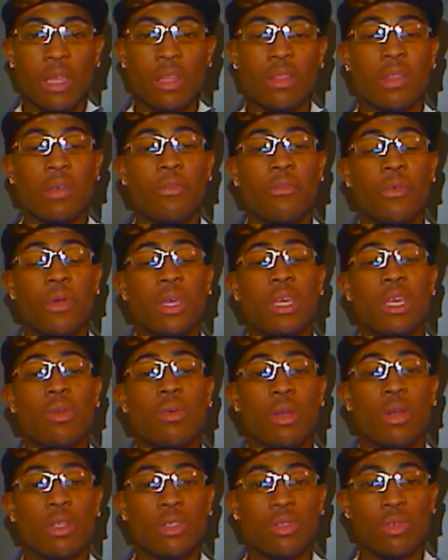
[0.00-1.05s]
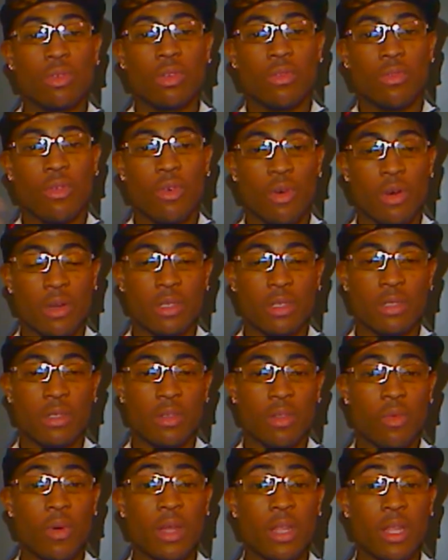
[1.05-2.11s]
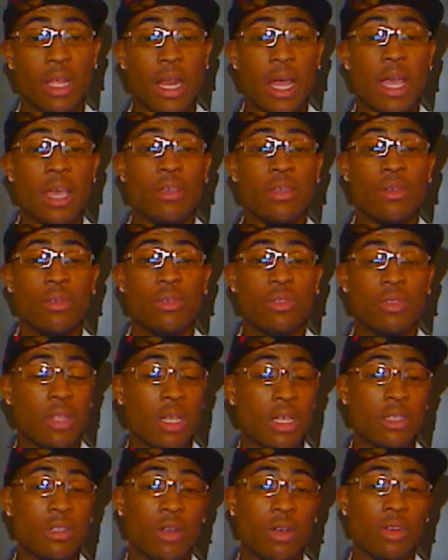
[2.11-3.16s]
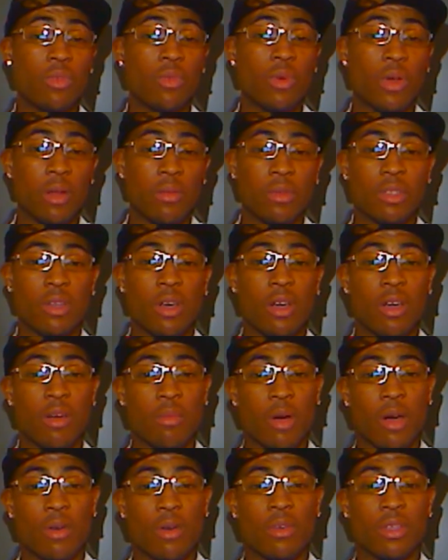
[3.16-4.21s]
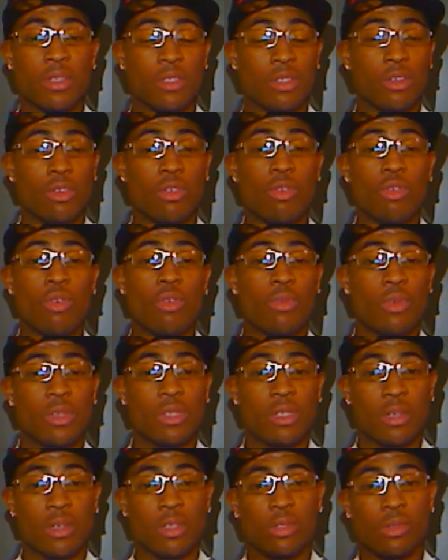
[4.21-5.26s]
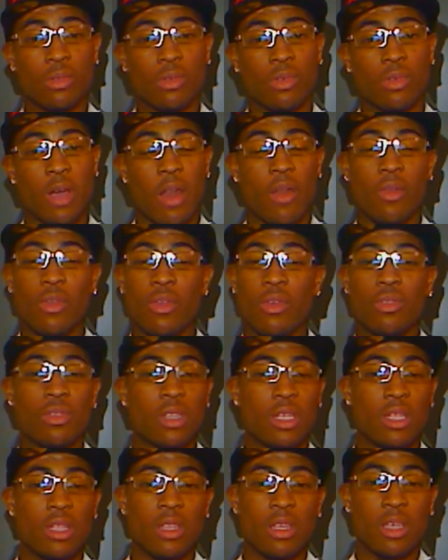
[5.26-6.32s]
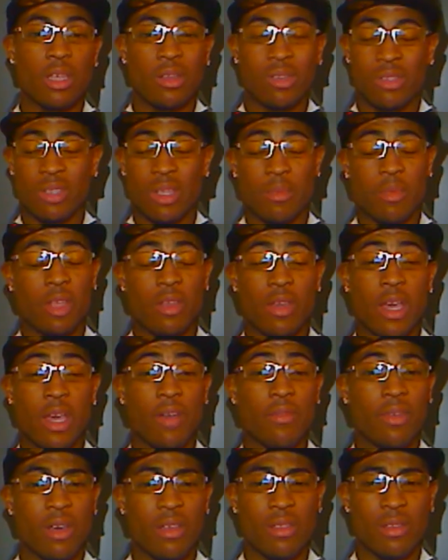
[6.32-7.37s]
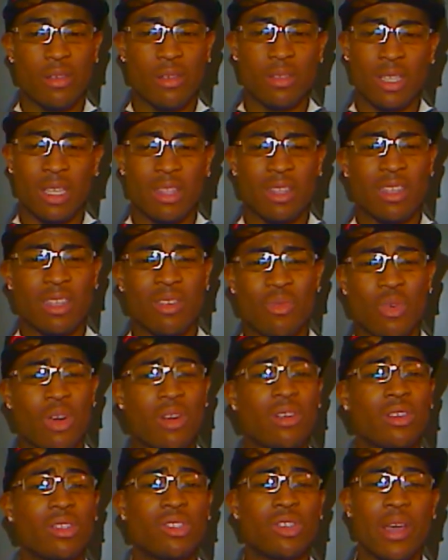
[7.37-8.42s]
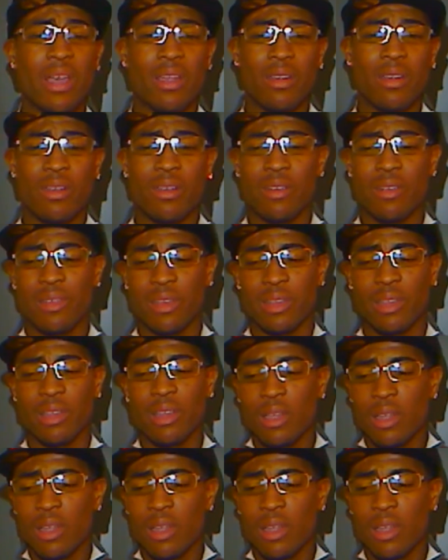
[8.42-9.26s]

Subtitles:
the free keyword tool, of course, the one that I use, so that's the only one I'm going to talk about, is the Google research tool. I don't use anything else. I mean, you have others, I think Word Tracker and